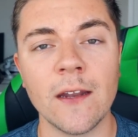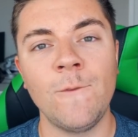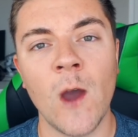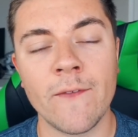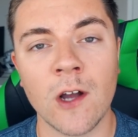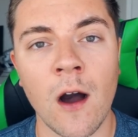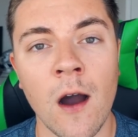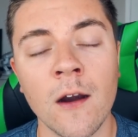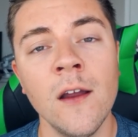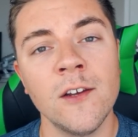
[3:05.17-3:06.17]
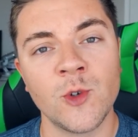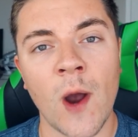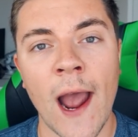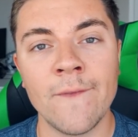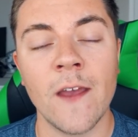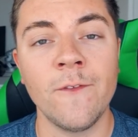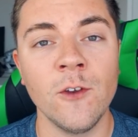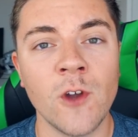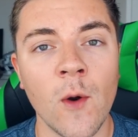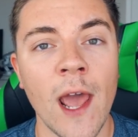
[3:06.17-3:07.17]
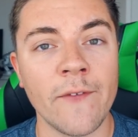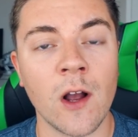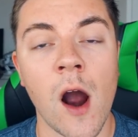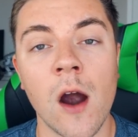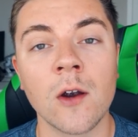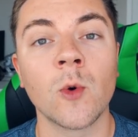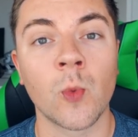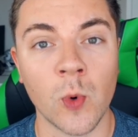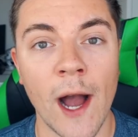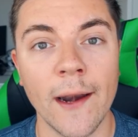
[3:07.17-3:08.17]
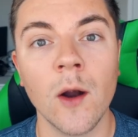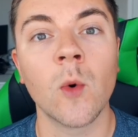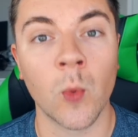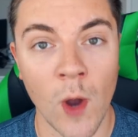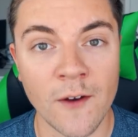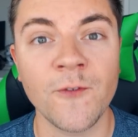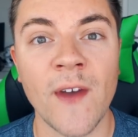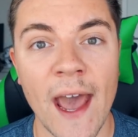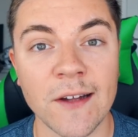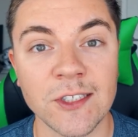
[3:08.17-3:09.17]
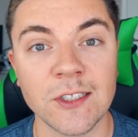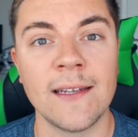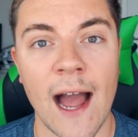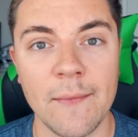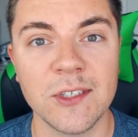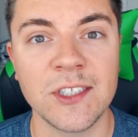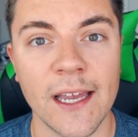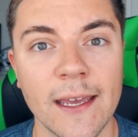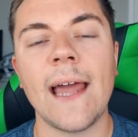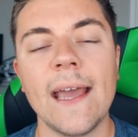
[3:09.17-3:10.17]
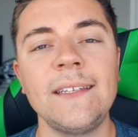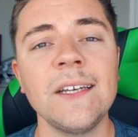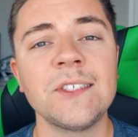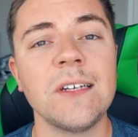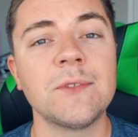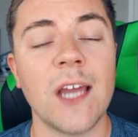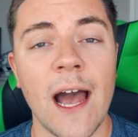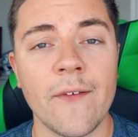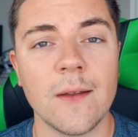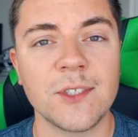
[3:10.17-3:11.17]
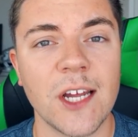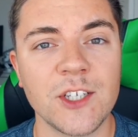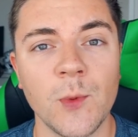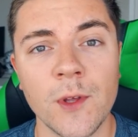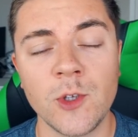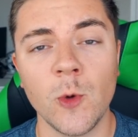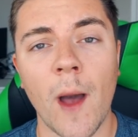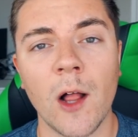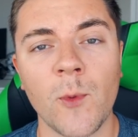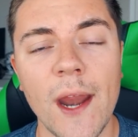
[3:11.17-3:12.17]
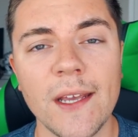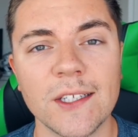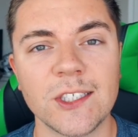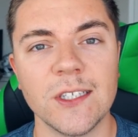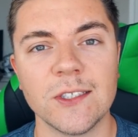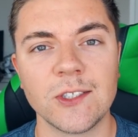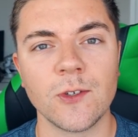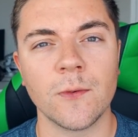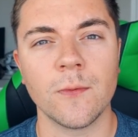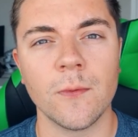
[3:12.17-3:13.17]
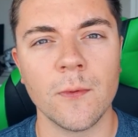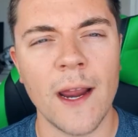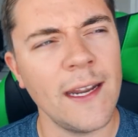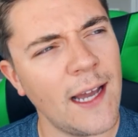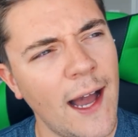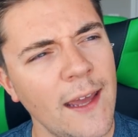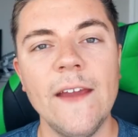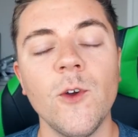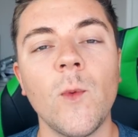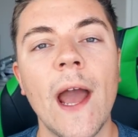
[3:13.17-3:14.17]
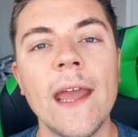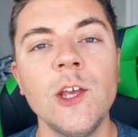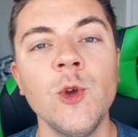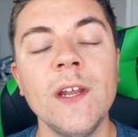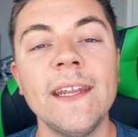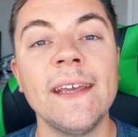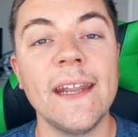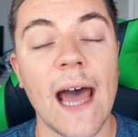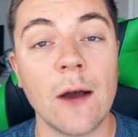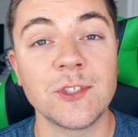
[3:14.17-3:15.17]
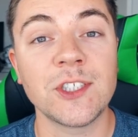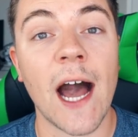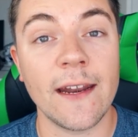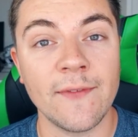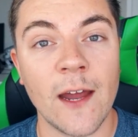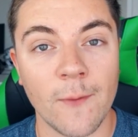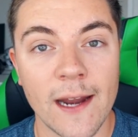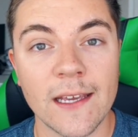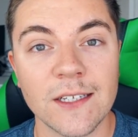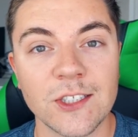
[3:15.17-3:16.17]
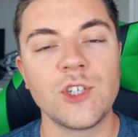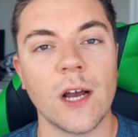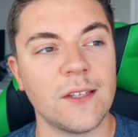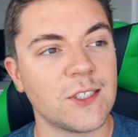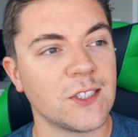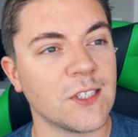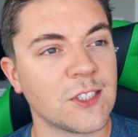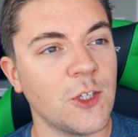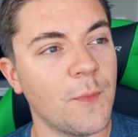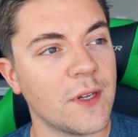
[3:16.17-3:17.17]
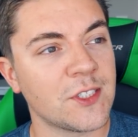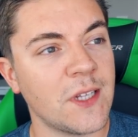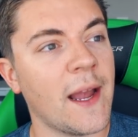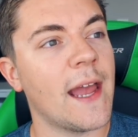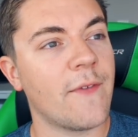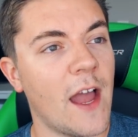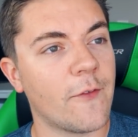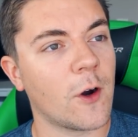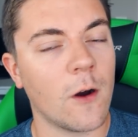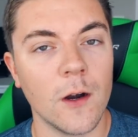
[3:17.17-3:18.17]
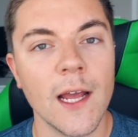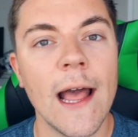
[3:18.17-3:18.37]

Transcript: If you have a car, drive. If you don't have a car, run. Run fast. Time is ticking. Niantic seems to have an obsession with 2-mile radiuses, or radii? Either way, you need to get outside of that radius. Chuck, this is the stupidest thing I have ever heard.